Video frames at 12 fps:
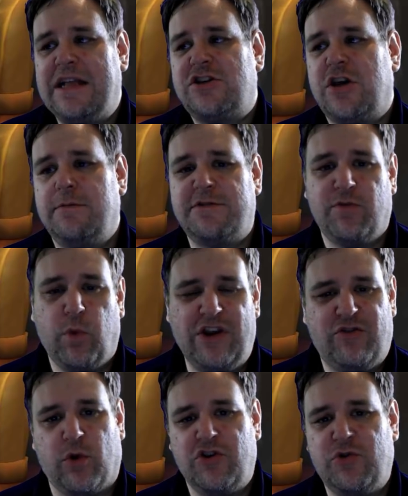in terms of
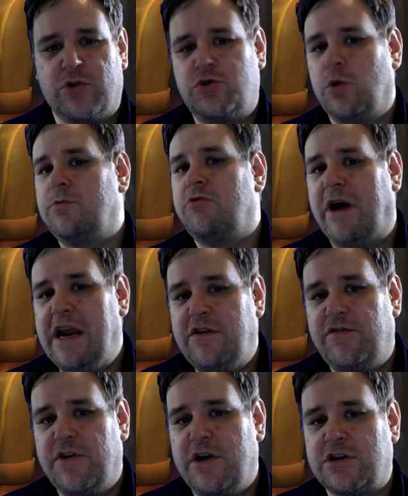which ones you want to upgrade
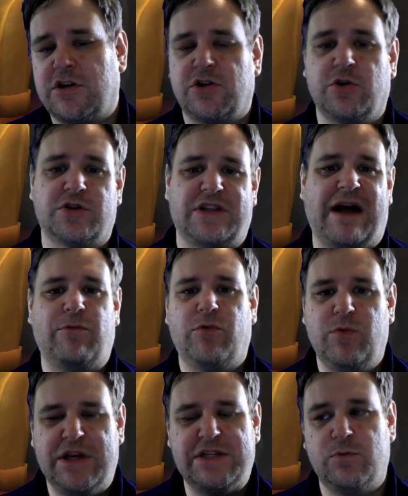first, because of course that
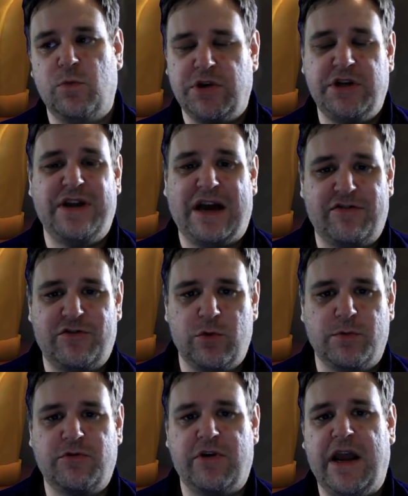isn't one you'd have to
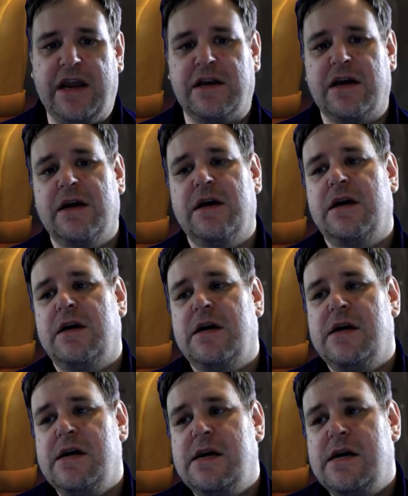upgrade.
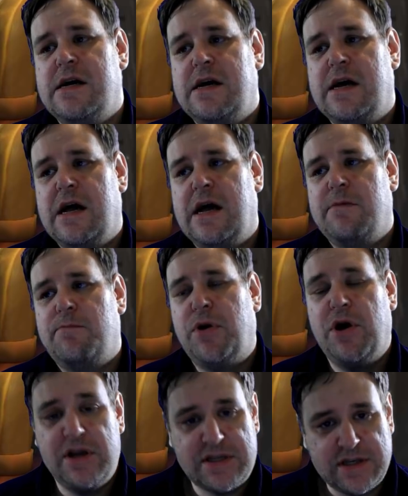
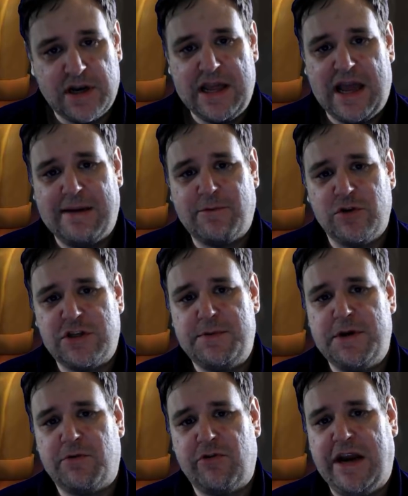Personally, I'm going to be
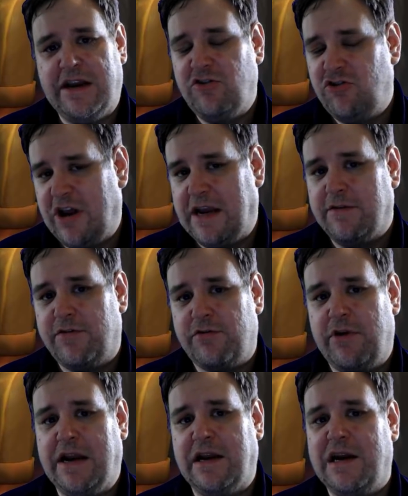upgrading Chain of
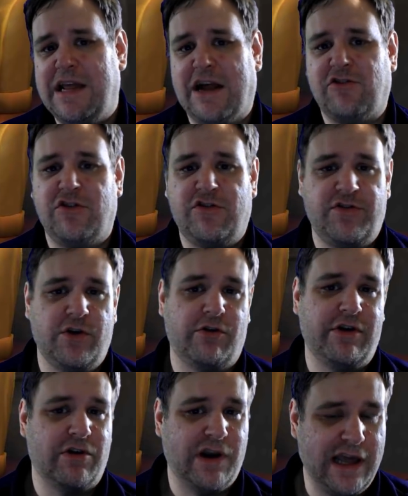Thrain and Liadrin's
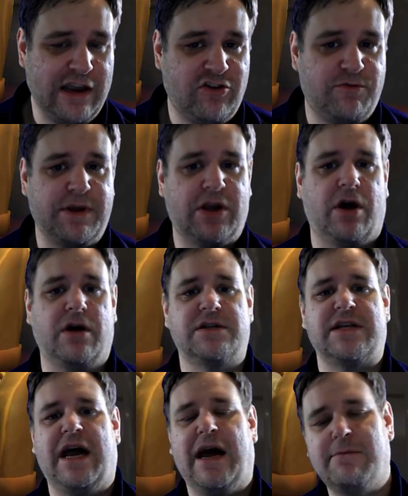Fury Unleashed,
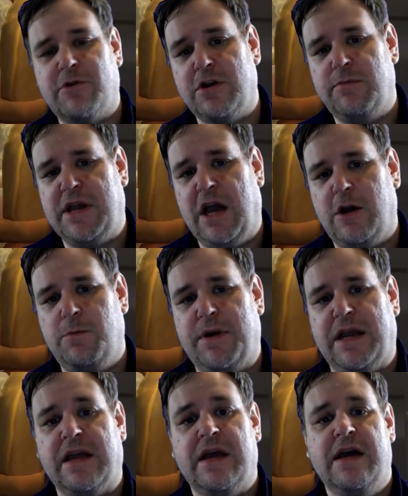because I'm going to be
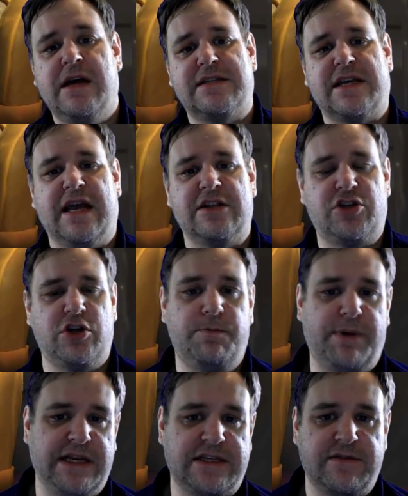hoping to get 2
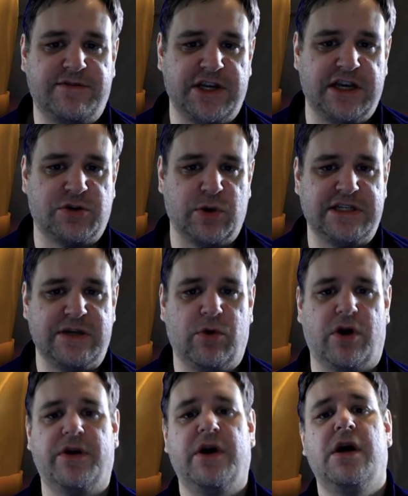pieces of tier
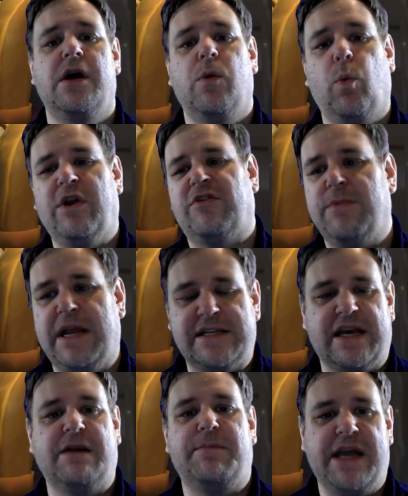21, which means
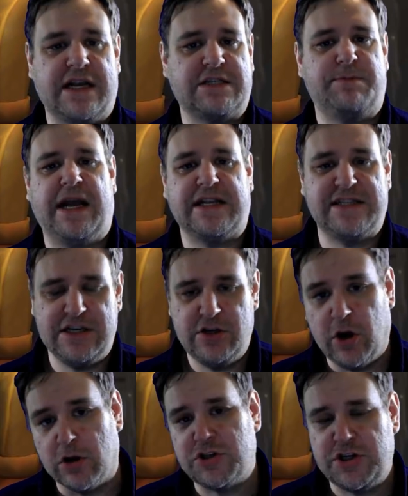I'd be expecting
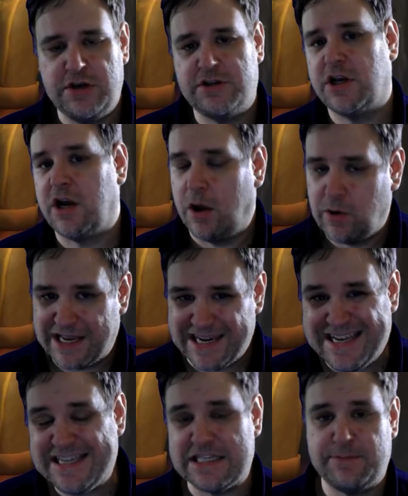not to use the cloak, at
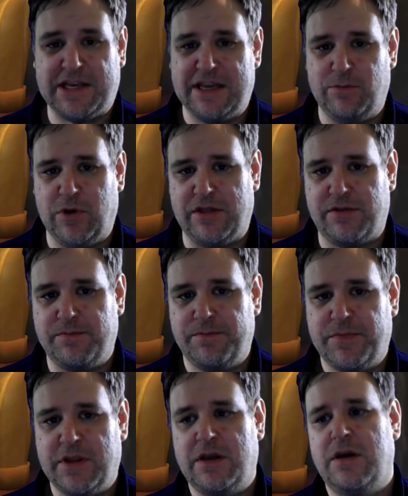least to begin with.
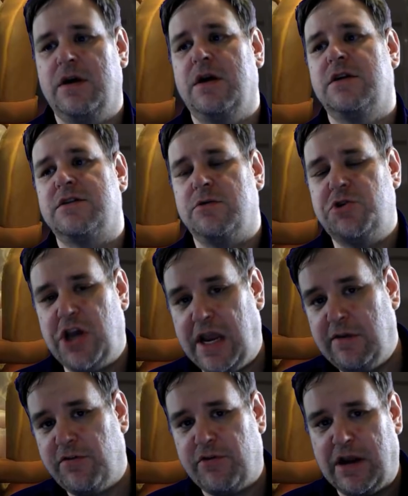So Chain
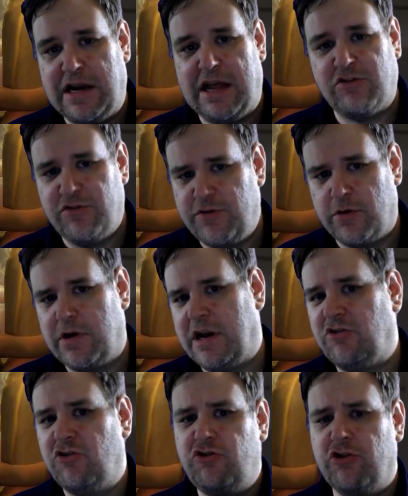of Thrain, Liadrin's Fury
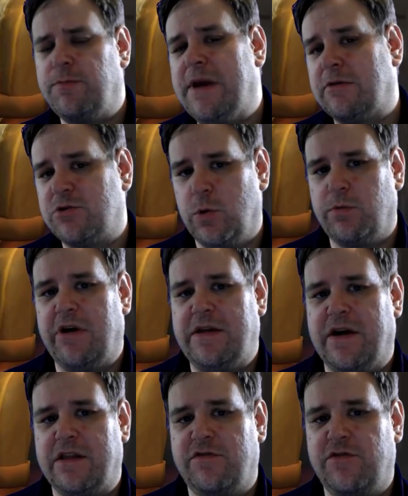Unleashed, should be able to upgrade
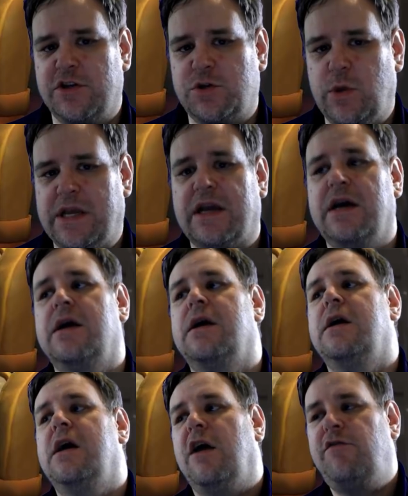that in the first week.
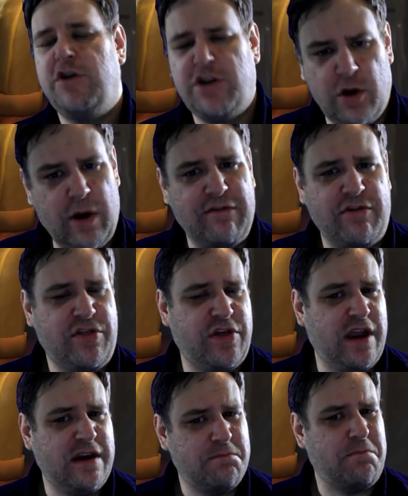If you do
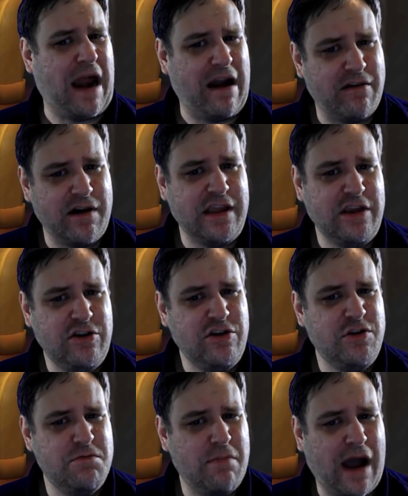everything, apparently
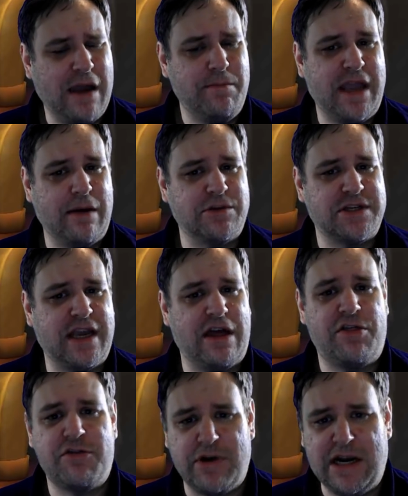you might be able to get
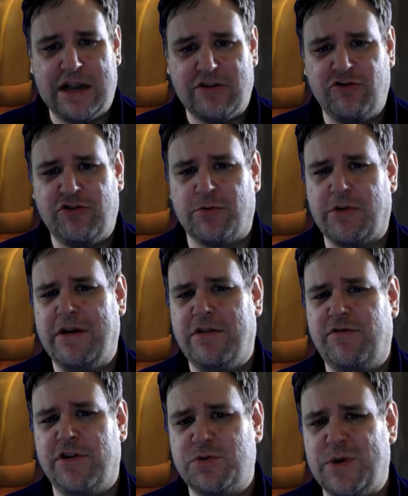3 legendaries upgraded in the
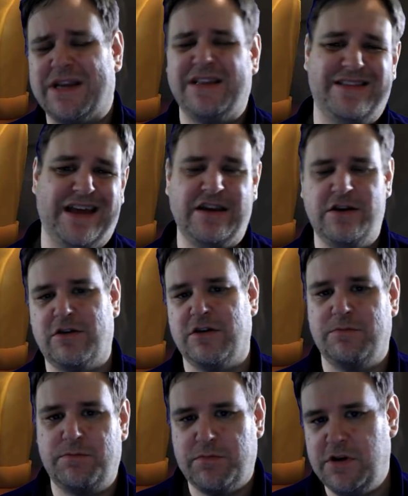first week, and then you
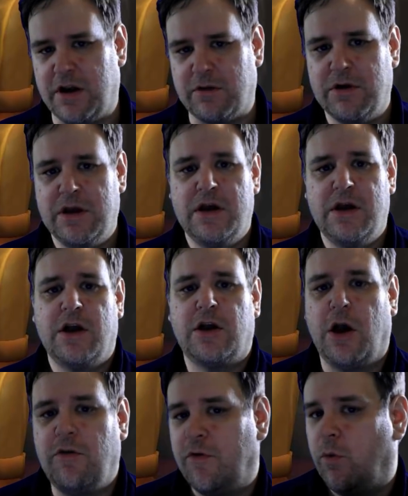can, you know,
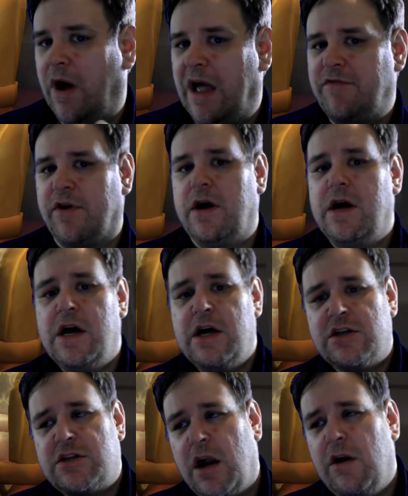go for whatever.
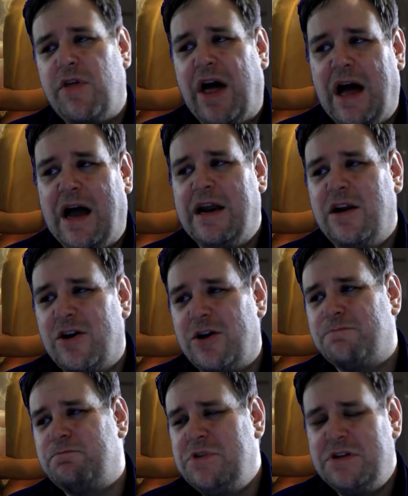Soul of the High
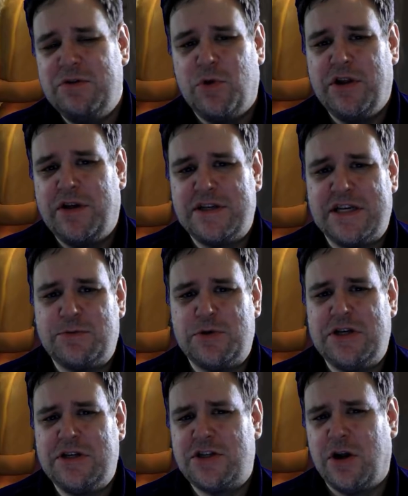Lord, you know, one of those things
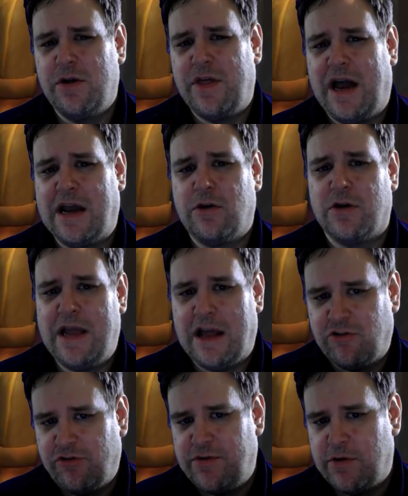between Soul of the High Lord,
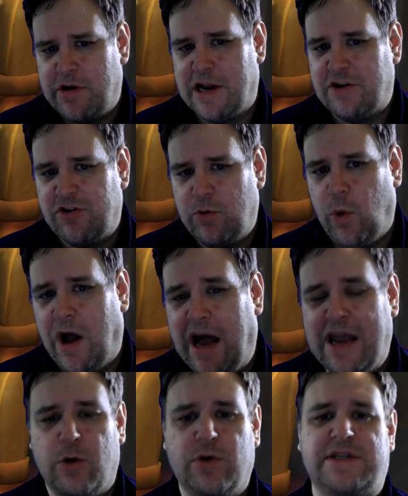Liadrin's Fury Unleashed. What
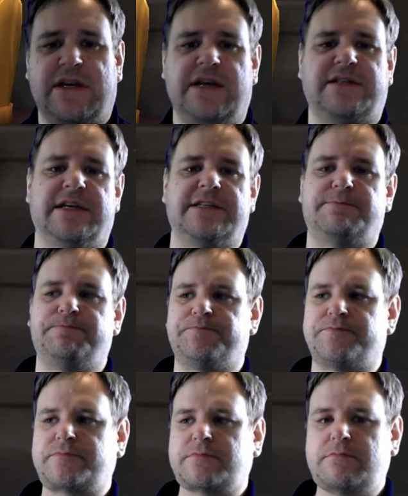I always say is this:
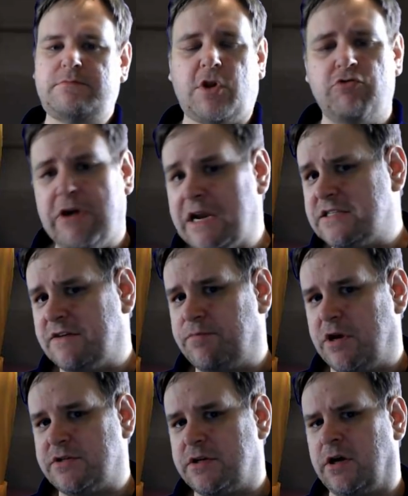relative
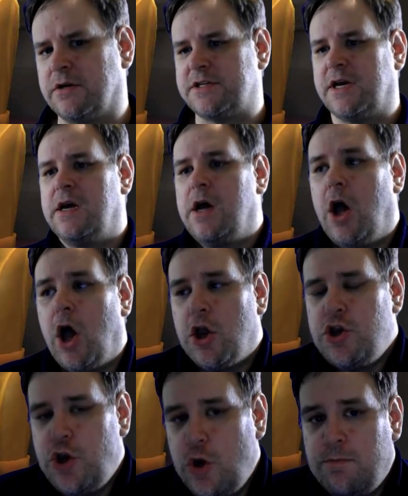pros and cons.
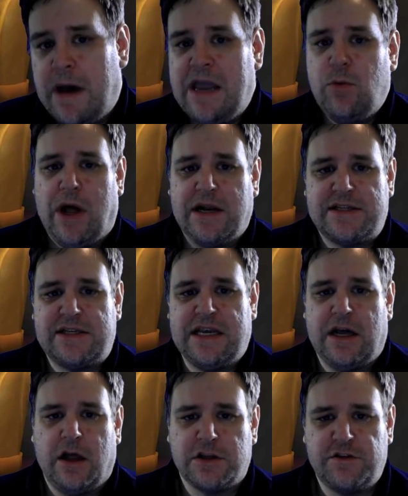You may well see
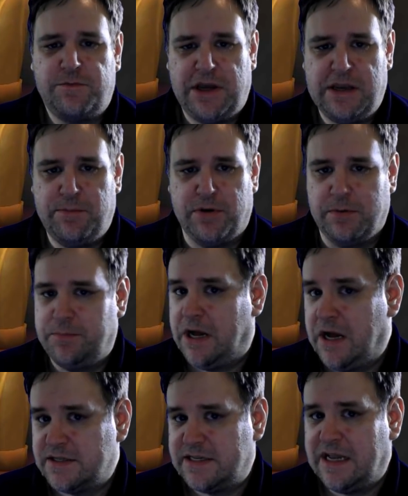a lot of people
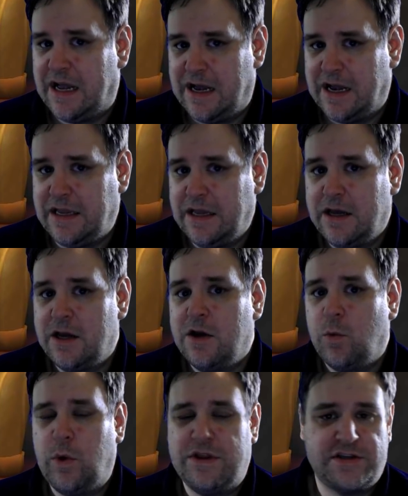passing high
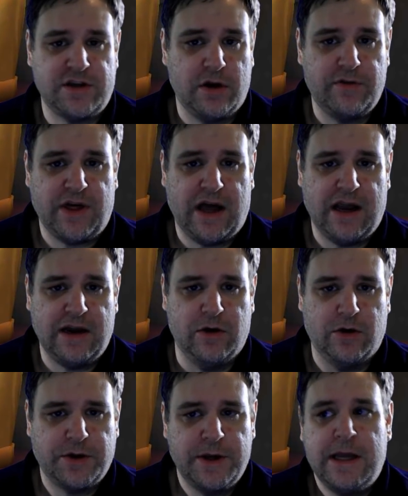with Soul of the High Lord.